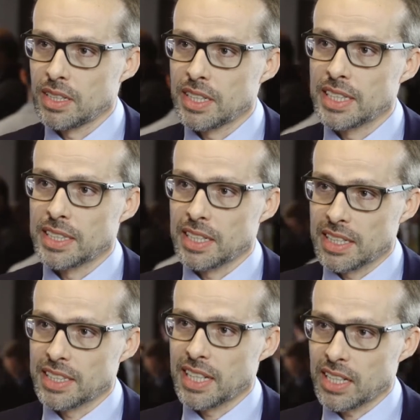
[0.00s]
in
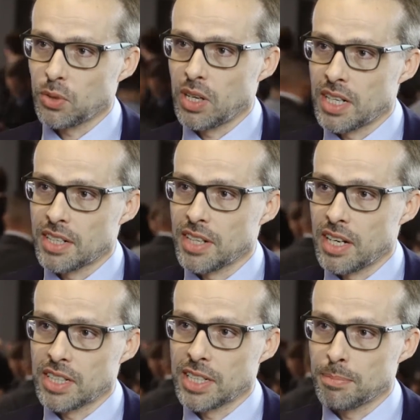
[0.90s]
the actual
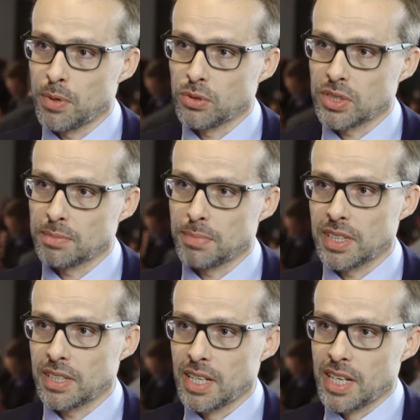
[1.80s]
R&D process,
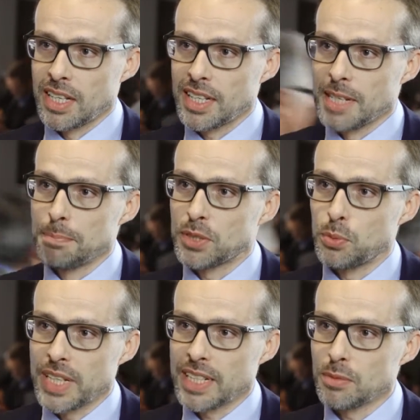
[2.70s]
but in
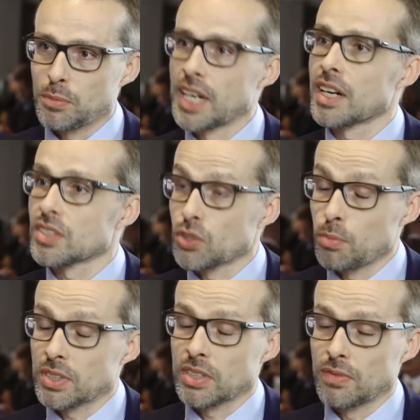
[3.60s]
between we are not
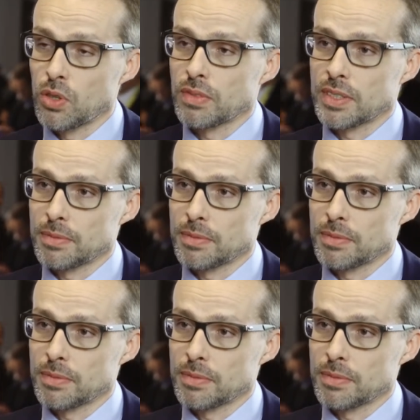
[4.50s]
so much involved.